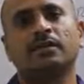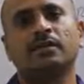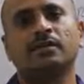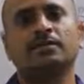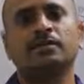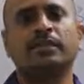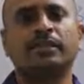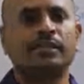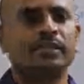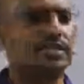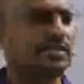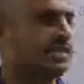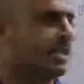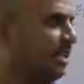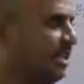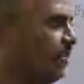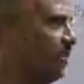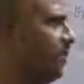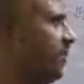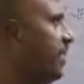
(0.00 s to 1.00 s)
So in the
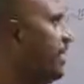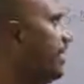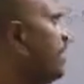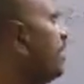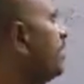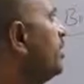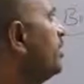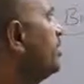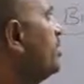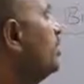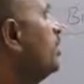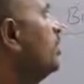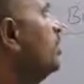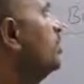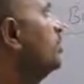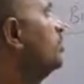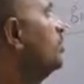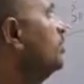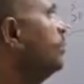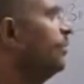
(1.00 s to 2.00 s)
same way,
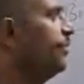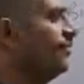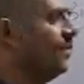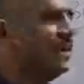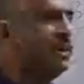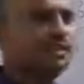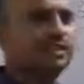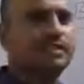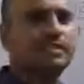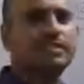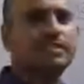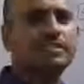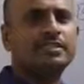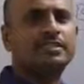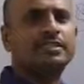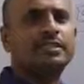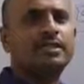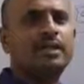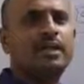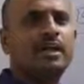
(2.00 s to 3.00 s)
both living
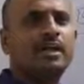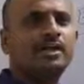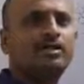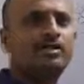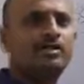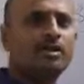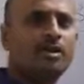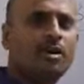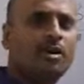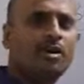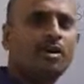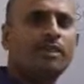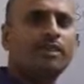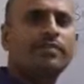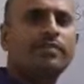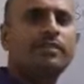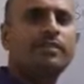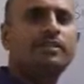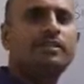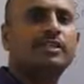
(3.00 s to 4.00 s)
things and
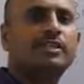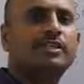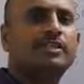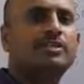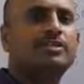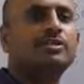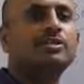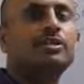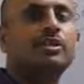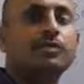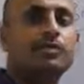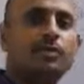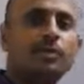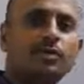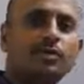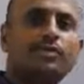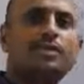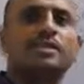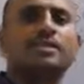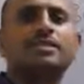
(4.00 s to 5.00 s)
non-living things
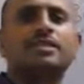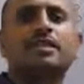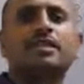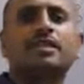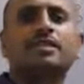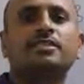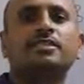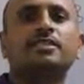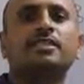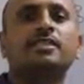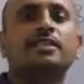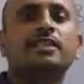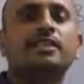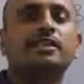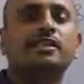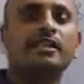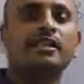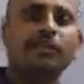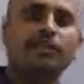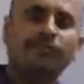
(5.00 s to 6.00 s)
possesses
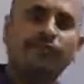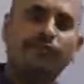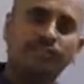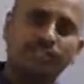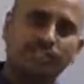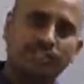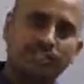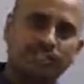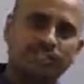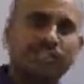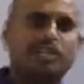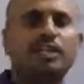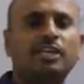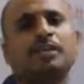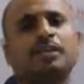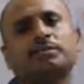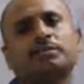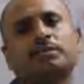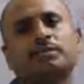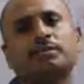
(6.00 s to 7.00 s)
definite
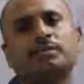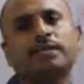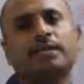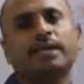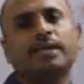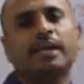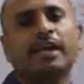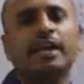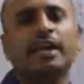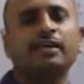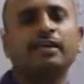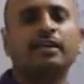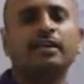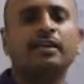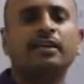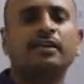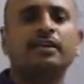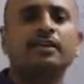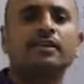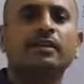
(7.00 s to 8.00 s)
shape.
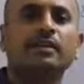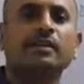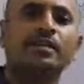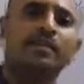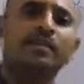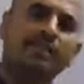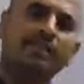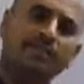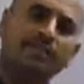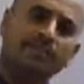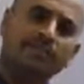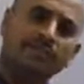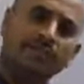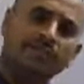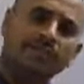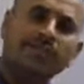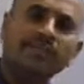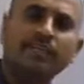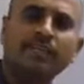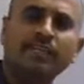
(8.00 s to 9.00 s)
Either it is
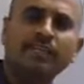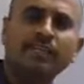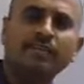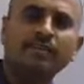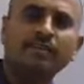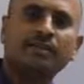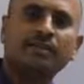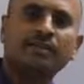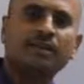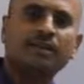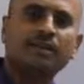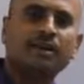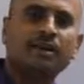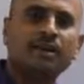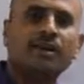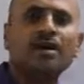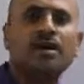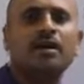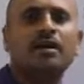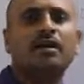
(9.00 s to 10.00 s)
living thing
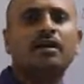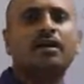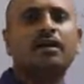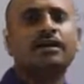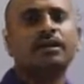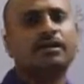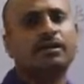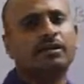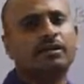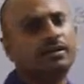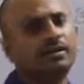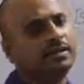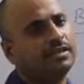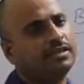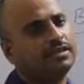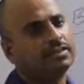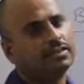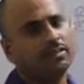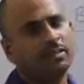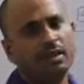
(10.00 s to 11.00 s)
or it
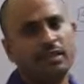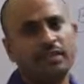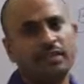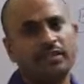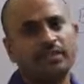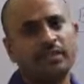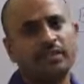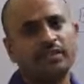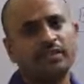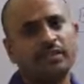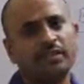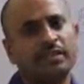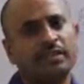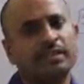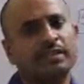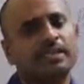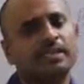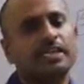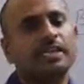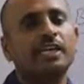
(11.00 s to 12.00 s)
is a non-living
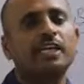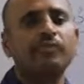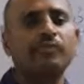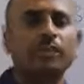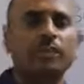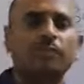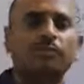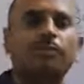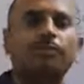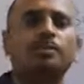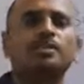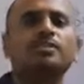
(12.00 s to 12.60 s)
thing, it will